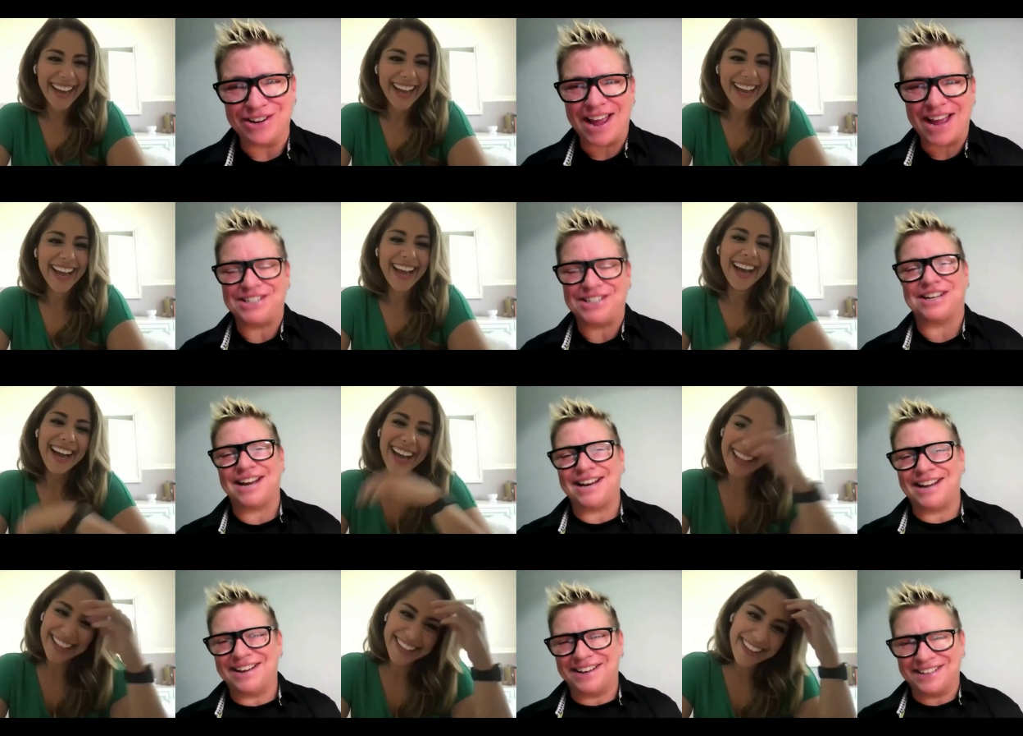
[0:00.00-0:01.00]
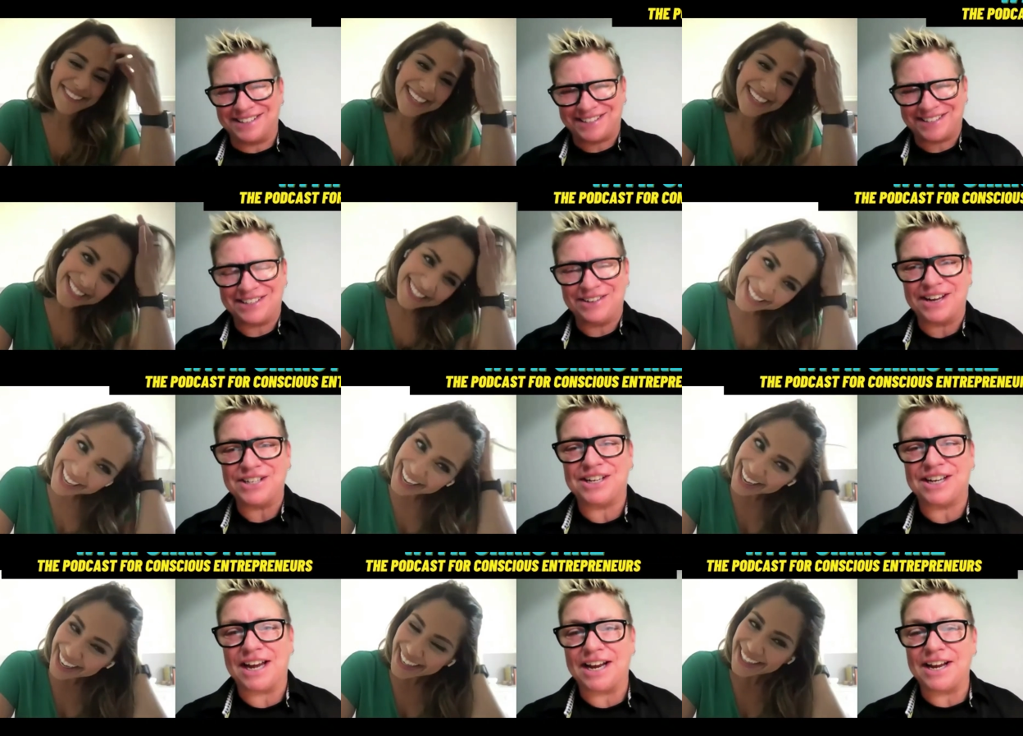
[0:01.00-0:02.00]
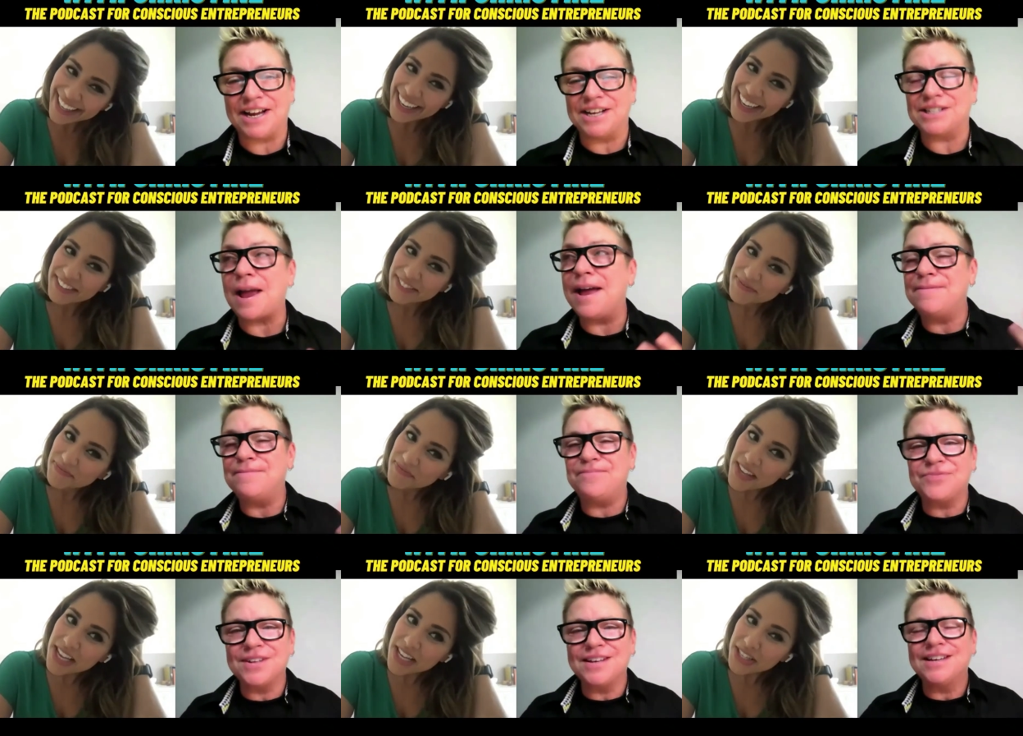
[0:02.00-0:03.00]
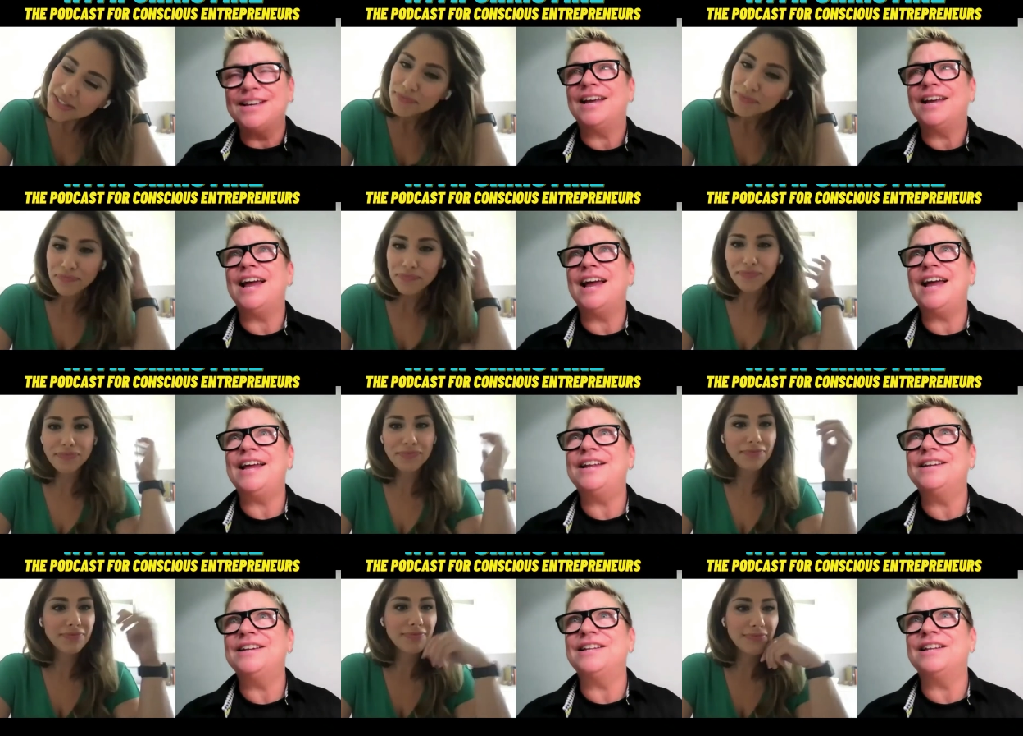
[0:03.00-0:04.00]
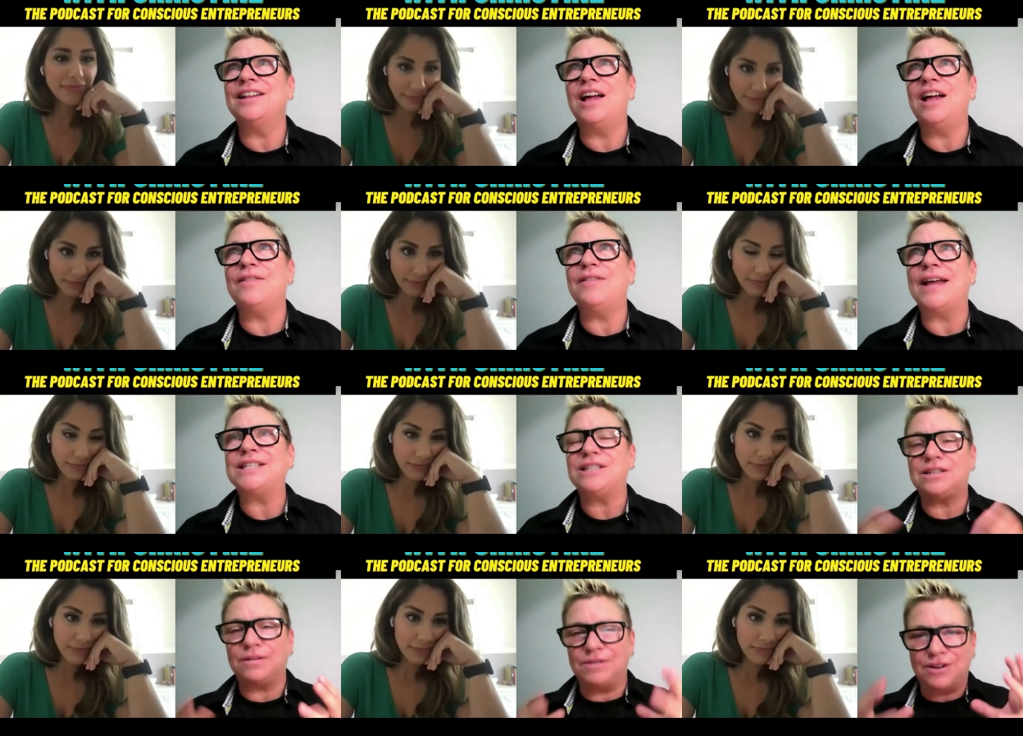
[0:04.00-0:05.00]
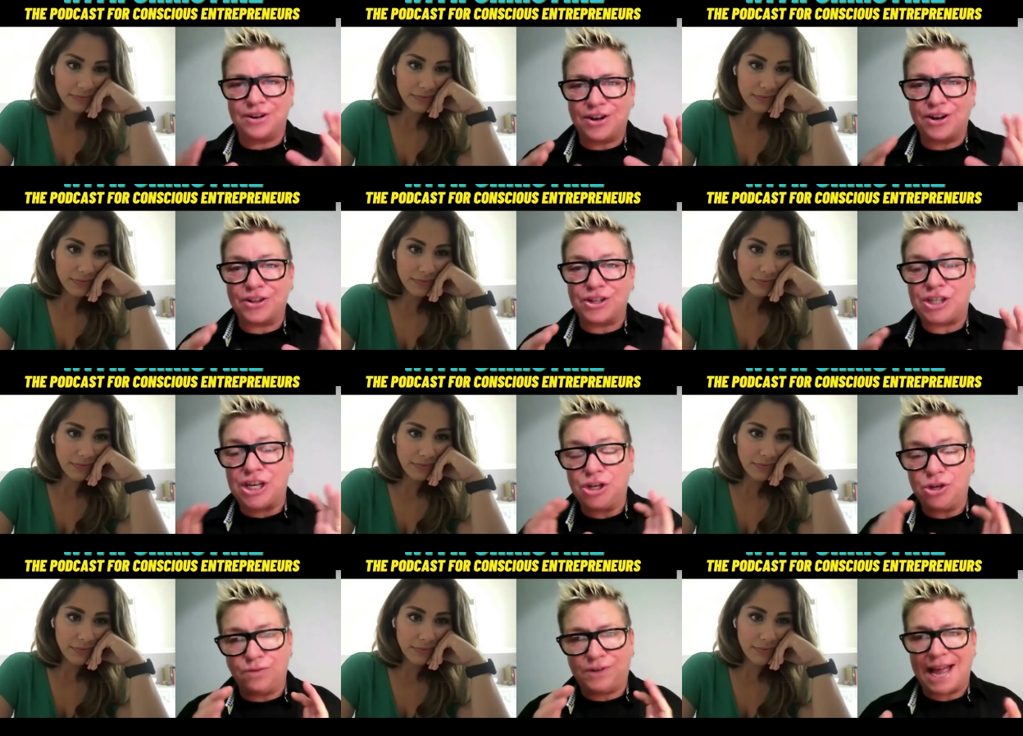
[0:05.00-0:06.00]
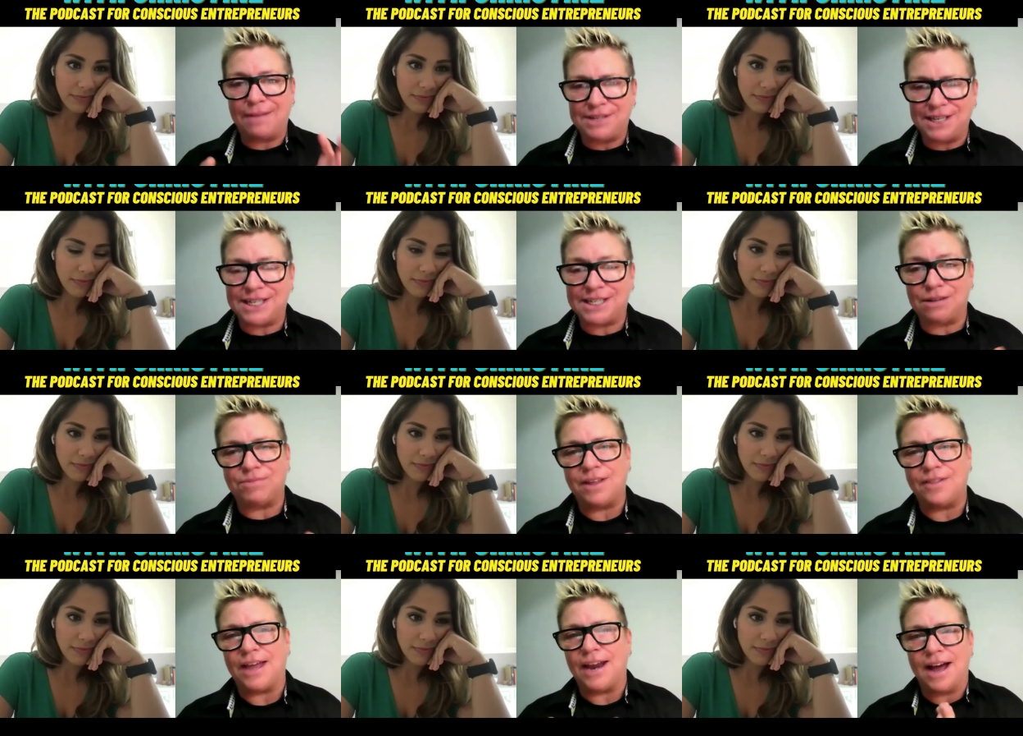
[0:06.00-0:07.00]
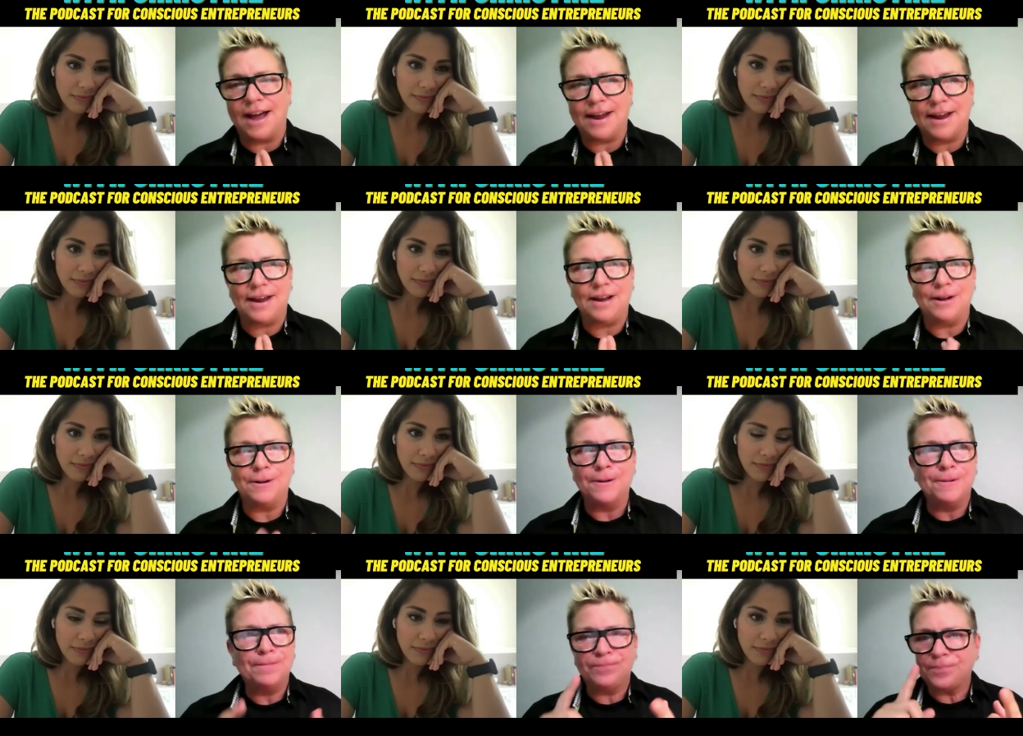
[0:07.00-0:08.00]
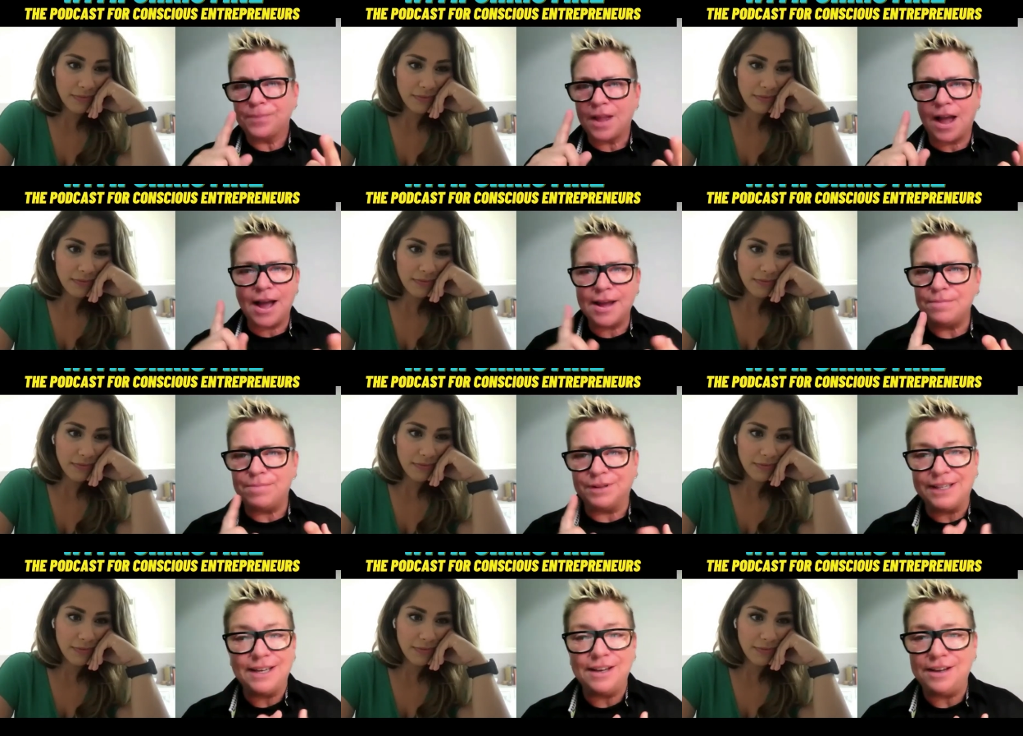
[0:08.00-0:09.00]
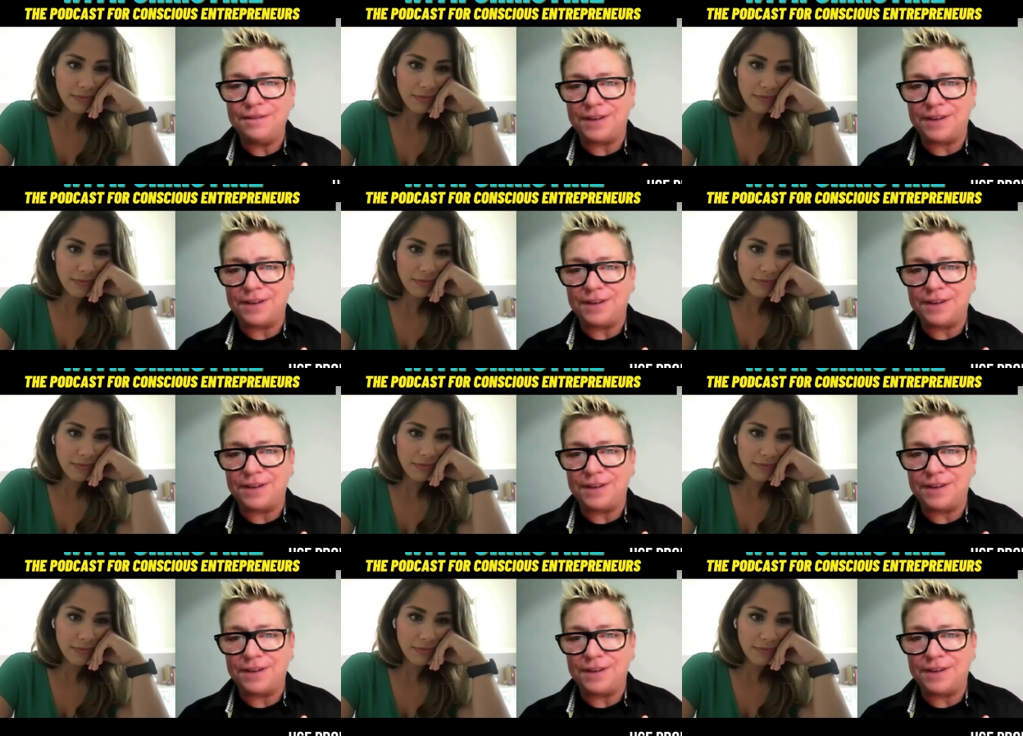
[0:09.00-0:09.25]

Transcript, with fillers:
Speaker 1: You're educating
Speaker 2: us. You're educating us.
Speaker 1: And that's, oh, see, you've tapped into something that I believe